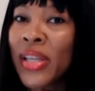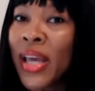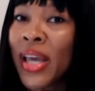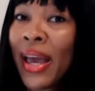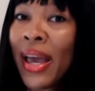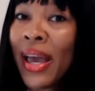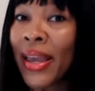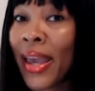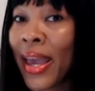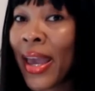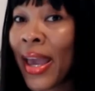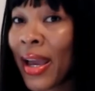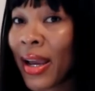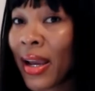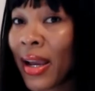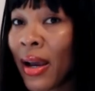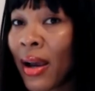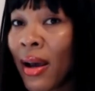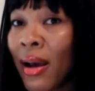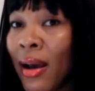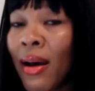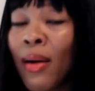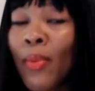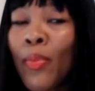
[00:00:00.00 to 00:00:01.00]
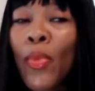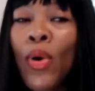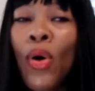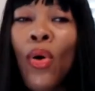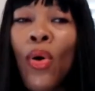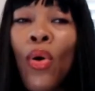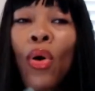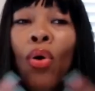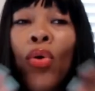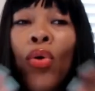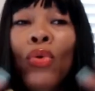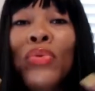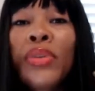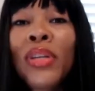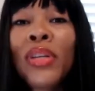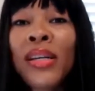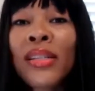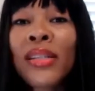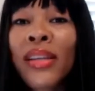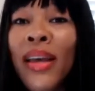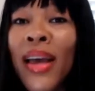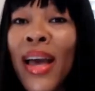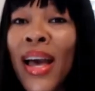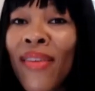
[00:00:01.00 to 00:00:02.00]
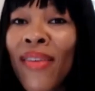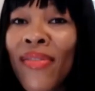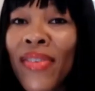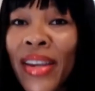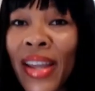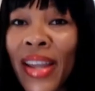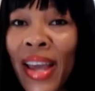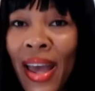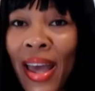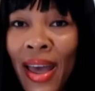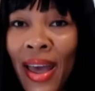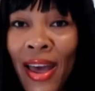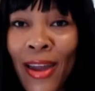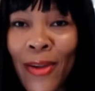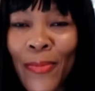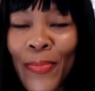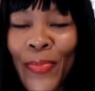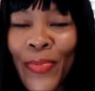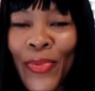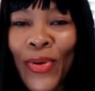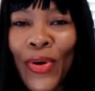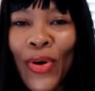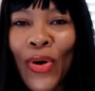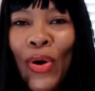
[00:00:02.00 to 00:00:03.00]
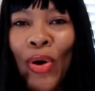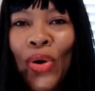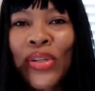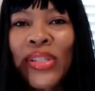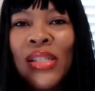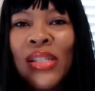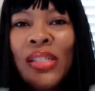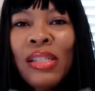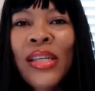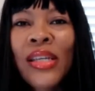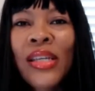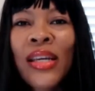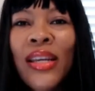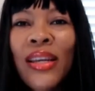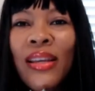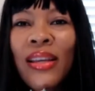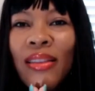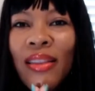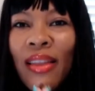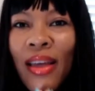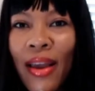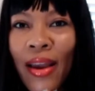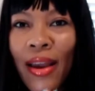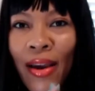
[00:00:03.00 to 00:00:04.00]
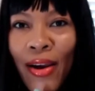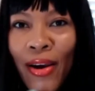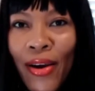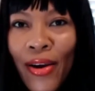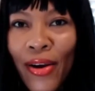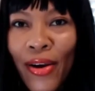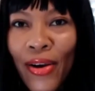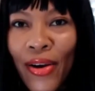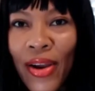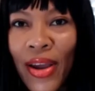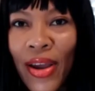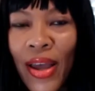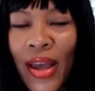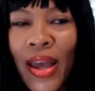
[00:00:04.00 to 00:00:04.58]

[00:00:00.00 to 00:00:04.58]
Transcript: dad can't come or who doesn't have a dad are sitting there.